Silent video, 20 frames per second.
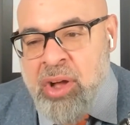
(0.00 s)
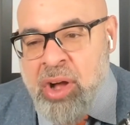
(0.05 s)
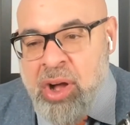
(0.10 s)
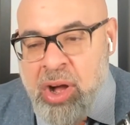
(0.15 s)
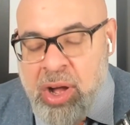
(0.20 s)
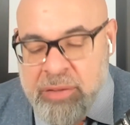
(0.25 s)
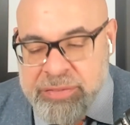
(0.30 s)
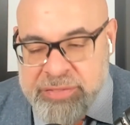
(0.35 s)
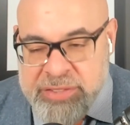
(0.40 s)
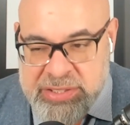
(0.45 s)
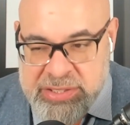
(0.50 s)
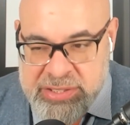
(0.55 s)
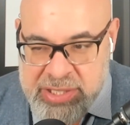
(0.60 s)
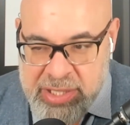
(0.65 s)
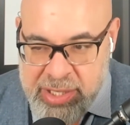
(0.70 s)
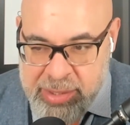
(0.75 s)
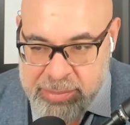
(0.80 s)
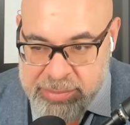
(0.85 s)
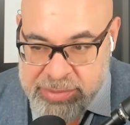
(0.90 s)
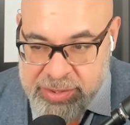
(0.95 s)

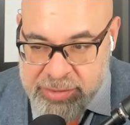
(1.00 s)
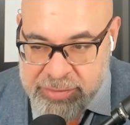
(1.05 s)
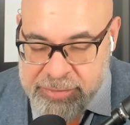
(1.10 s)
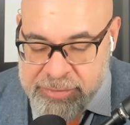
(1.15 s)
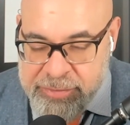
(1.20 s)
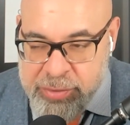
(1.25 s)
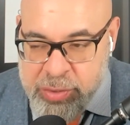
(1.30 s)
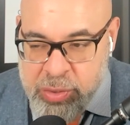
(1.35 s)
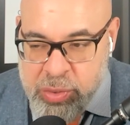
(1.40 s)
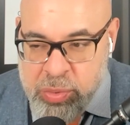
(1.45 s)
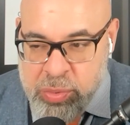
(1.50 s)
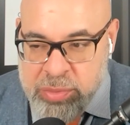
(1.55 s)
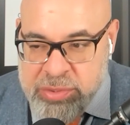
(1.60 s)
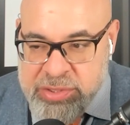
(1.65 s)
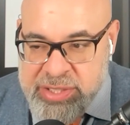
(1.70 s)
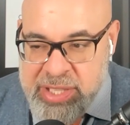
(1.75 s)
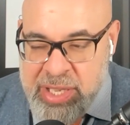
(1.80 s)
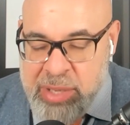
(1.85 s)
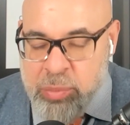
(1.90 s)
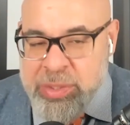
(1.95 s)
oftentimes the
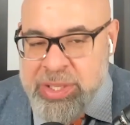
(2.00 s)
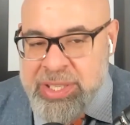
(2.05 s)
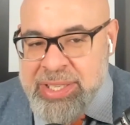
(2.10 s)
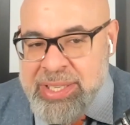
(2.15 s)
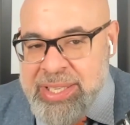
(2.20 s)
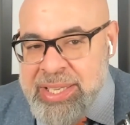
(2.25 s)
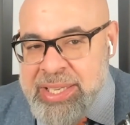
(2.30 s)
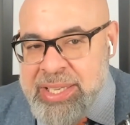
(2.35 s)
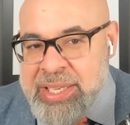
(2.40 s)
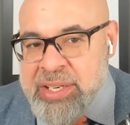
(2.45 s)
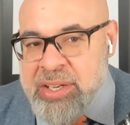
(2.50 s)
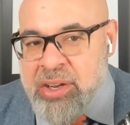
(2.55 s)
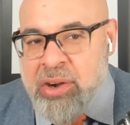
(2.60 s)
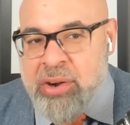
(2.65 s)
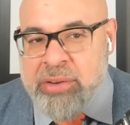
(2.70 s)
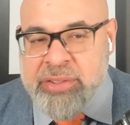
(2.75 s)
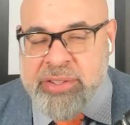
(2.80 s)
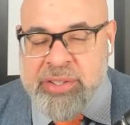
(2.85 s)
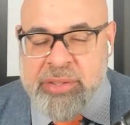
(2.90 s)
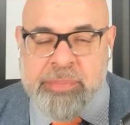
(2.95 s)
foods that we eat
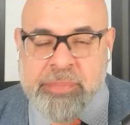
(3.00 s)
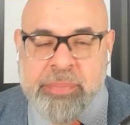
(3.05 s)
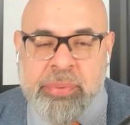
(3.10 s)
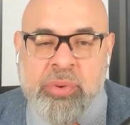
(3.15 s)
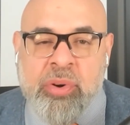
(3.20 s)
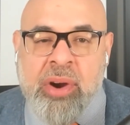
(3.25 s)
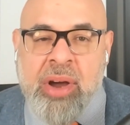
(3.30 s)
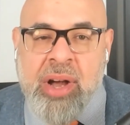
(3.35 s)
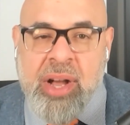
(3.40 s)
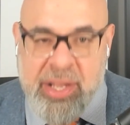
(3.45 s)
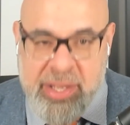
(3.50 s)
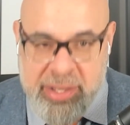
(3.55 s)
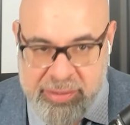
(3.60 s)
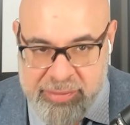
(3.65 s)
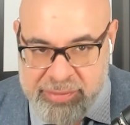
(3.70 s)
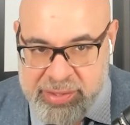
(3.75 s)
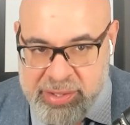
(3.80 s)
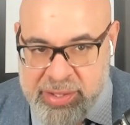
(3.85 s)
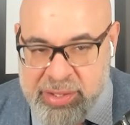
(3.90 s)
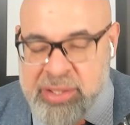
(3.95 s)
are
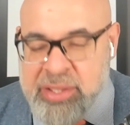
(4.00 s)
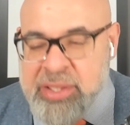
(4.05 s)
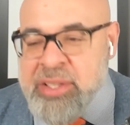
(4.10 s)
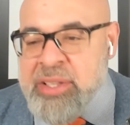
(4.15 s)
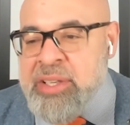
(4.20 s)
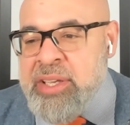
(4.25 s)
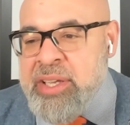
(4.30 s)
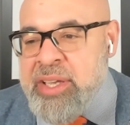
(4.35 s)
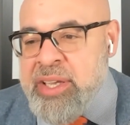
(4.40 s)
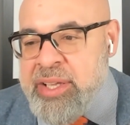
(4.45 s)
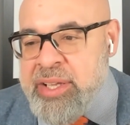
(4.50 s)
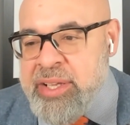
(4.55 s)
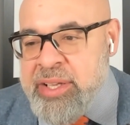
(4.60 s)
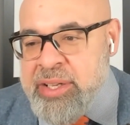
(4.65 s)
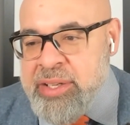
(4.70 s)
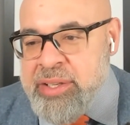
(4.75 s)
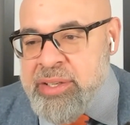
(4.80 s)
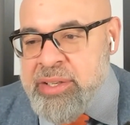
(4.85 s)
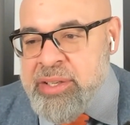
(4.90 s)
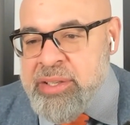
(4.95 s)
deprived
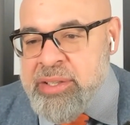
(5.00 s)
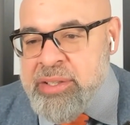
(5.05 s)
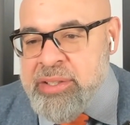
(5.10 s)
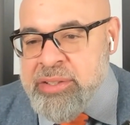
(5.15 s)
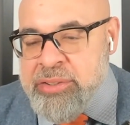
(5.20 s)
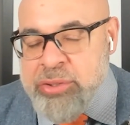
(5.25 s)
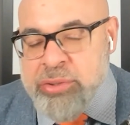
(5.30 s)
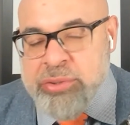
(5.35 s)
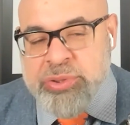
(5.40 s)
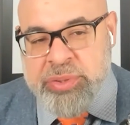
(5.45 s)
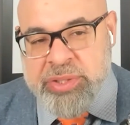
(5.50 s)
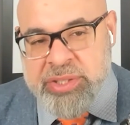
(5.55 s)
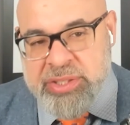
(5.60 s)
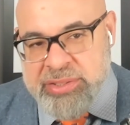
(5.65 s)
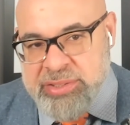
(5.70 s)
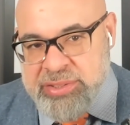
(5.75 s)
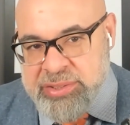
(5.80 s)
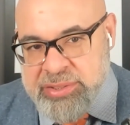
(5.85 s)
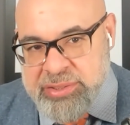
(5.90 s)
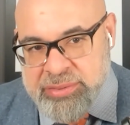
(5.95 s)
in
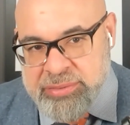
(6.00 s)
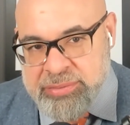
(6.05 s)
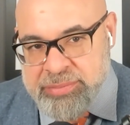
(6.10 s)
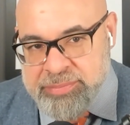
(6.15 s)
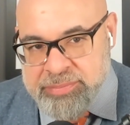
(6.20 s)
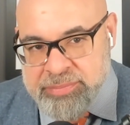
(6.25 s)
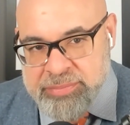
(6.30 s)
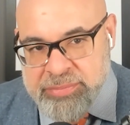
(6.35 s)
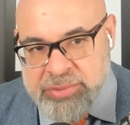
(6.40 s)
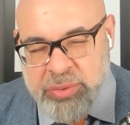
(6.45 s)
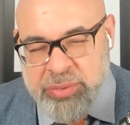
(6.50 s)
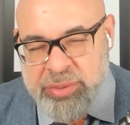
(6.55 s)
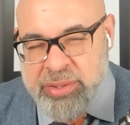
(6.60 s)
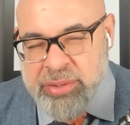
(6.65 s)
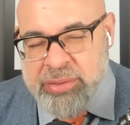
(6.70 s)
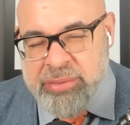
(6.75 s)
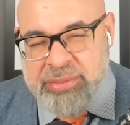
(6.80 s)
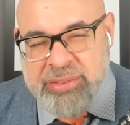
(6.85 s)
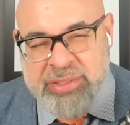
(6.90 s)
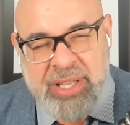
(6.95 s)
nutrients. So
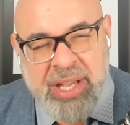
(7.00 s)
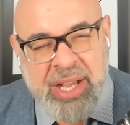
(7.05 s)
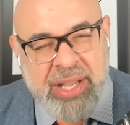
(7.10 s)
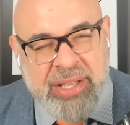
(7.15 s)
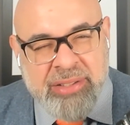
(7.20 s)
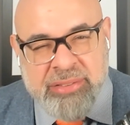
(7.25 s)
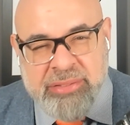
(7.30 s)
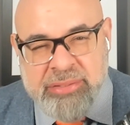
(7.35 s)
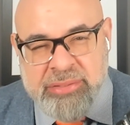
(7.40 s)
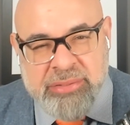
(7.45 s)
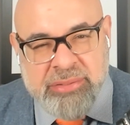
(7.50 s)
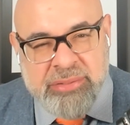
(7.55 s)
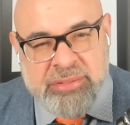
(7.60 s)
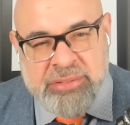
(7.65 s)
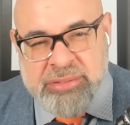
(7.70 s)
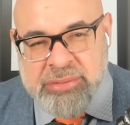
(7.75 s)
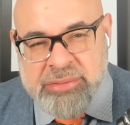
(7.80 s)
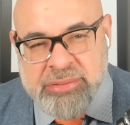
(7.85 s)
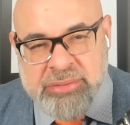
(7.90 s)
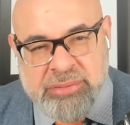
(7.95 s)
they're not
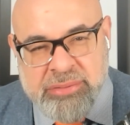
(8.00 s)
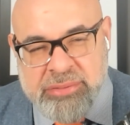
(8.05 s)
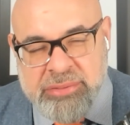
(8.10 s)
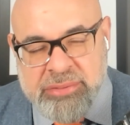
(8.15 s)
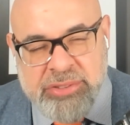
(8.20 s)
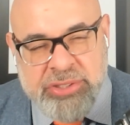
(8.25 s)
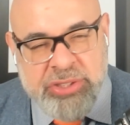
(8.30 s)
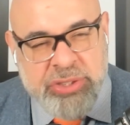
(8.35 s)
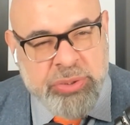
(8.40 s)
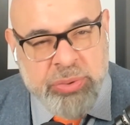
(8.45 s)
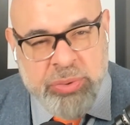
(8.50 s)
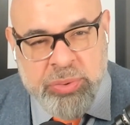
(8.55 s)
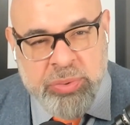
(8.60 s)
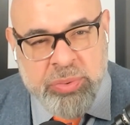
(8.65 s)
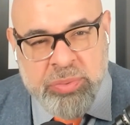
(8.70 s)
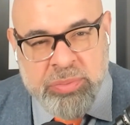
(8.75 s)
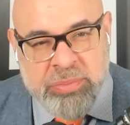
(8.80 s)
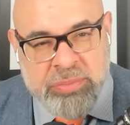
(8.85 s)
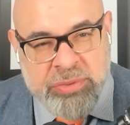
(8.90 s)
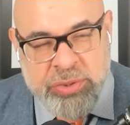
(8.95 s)

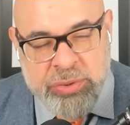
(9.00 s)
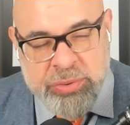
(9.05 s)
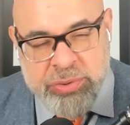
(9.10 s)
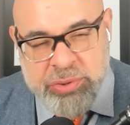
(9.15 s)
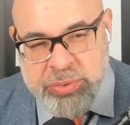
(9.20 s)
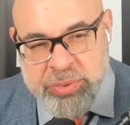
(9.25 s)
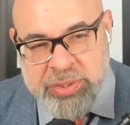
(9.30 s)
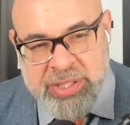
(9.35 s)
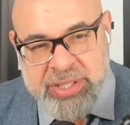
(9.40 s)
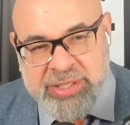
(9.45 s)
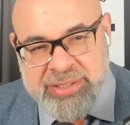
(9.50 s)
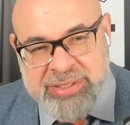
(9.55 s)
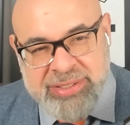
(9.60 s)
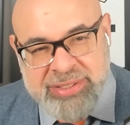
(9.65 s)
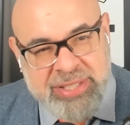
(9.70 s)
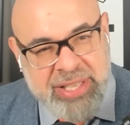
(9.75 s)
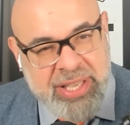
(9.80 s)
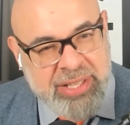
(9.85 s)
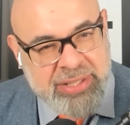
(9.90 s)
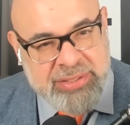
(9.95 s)
too nutrient
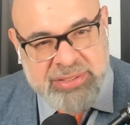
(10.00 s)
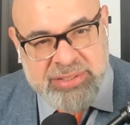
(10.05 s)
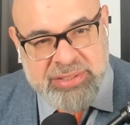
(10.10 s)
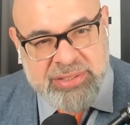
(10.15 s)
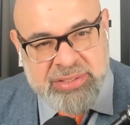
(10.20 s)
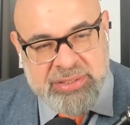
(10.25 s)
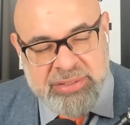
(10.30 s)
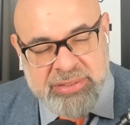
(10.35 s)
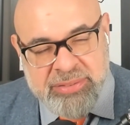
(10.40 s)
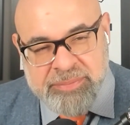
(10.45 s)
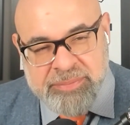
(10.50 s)
dense.